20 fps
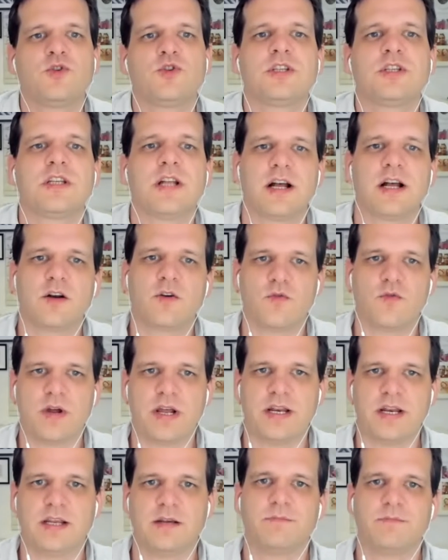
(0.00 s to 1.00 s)
to start
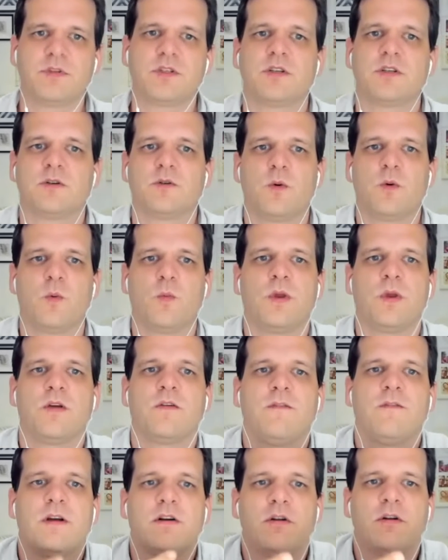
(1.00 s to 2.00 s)
running. So we
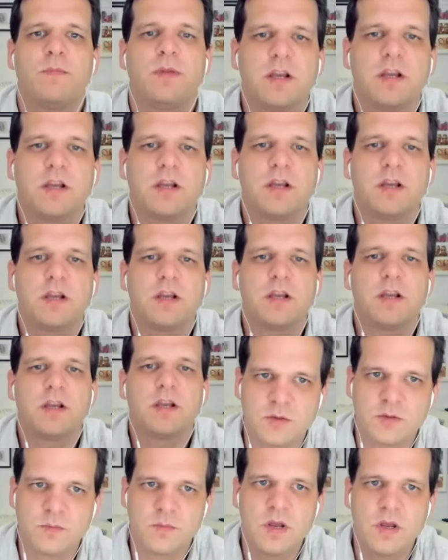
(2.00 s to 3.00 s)
are very big on
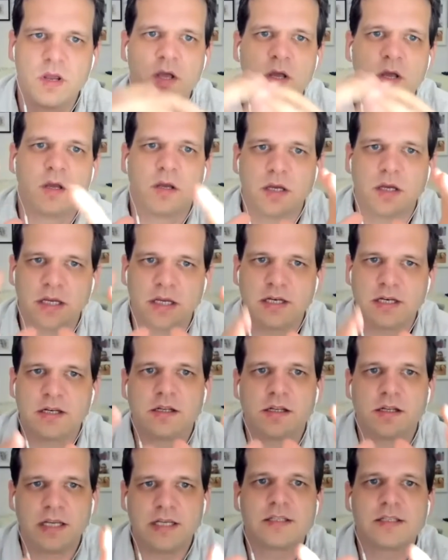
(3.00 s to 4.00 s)
momentum. It
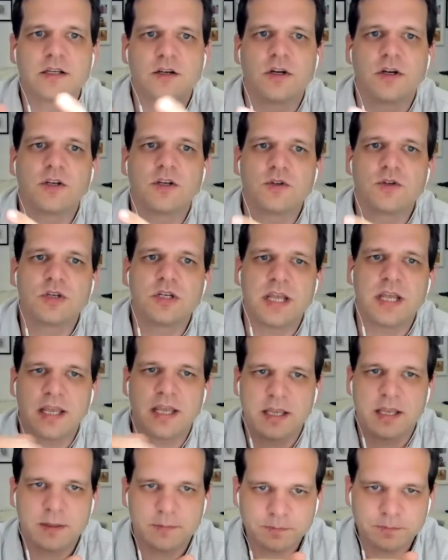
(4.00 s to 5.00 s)
is going to
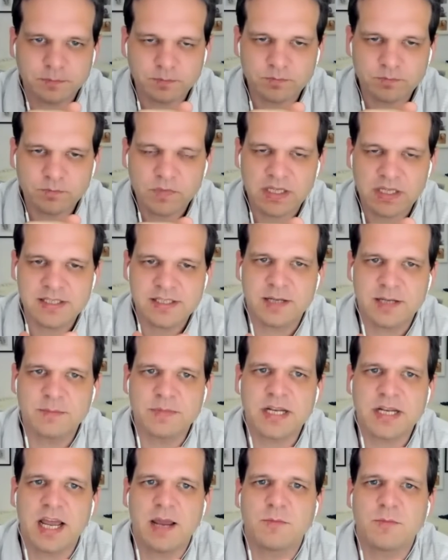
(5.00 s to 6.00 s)
take some
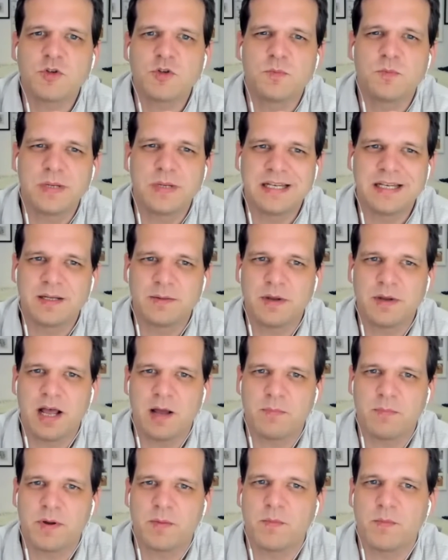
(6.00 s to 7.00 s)
time to build
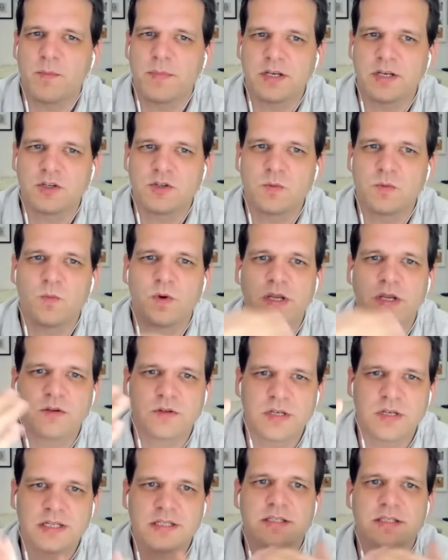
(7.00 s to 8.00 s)
up a momentum where you
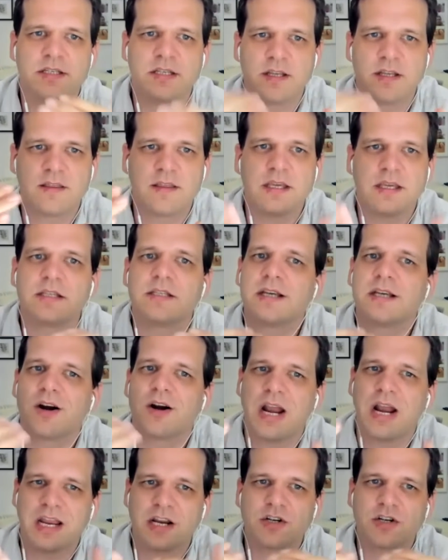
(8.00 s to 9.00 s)
then see things
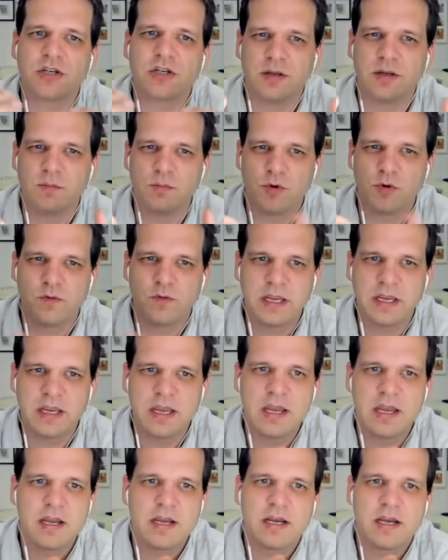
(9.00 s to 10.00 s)
are actually moving.
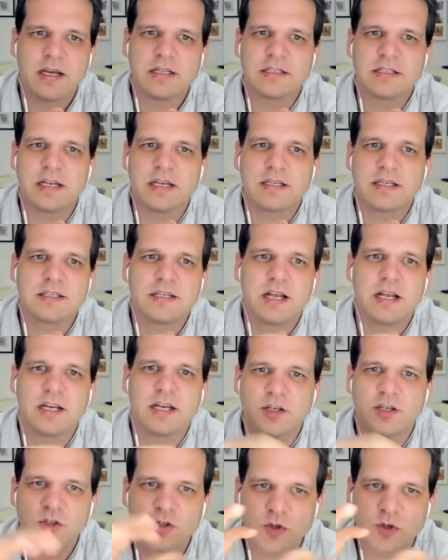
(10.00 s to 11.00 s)
It's like
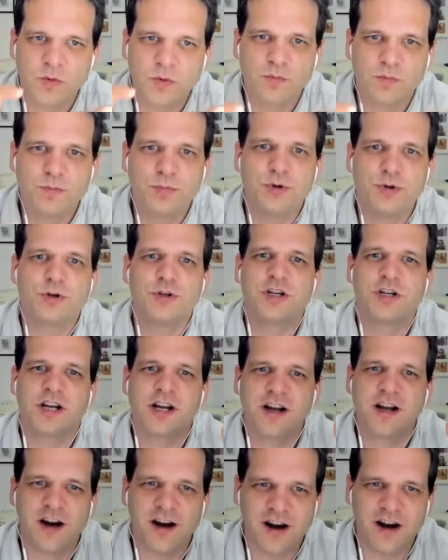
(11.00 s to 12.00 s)
starting to push a
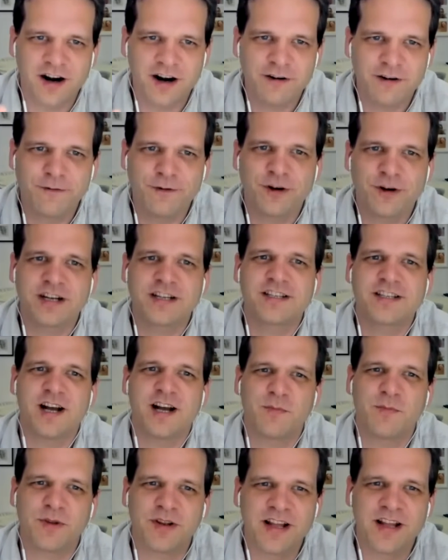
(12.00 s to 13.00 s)
car, for
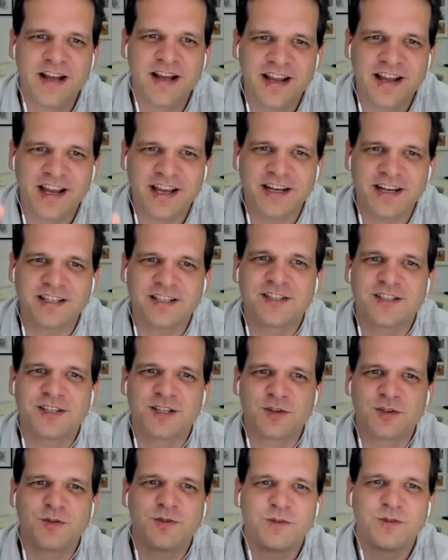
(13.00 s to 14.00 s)
example, and this
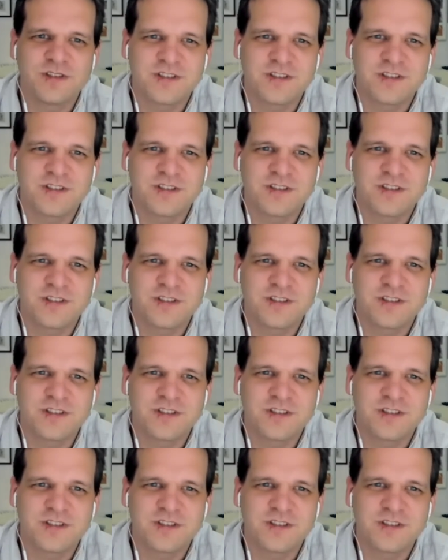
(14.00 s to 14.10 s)
just